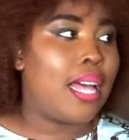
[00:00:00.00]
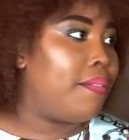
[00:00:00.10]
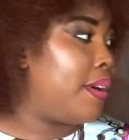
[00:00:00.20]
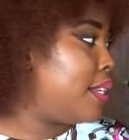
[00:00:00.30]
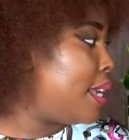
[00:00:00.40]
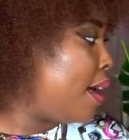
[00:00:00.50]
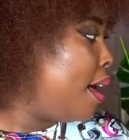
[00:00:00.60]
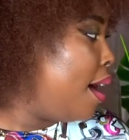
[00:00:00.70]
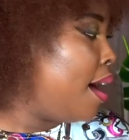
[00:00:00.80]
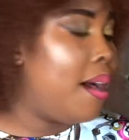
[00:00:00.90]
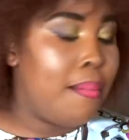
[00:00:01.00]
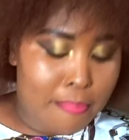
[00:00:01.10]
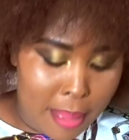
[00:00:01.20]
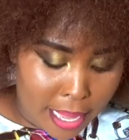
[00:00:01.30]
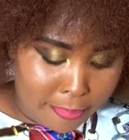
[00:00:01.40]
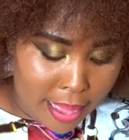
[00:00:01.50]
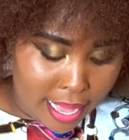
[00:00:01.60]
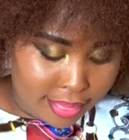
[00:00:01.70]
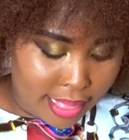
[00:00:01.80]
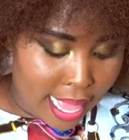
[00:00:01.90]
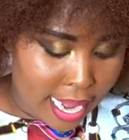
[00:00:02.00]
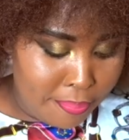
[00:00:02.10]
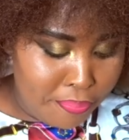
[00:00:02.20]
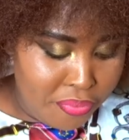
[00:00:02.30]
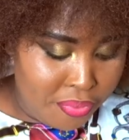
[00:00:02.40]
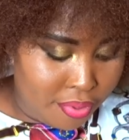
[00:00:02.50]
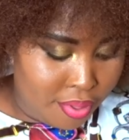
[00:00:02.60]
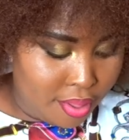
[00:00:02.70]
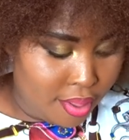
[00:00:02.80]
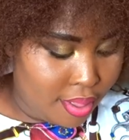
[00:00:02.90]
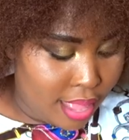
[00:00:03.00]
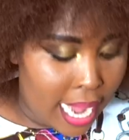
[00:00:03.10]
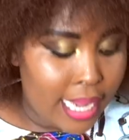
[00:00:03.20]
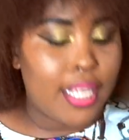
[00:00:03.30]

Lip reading: Love Heart backpack that I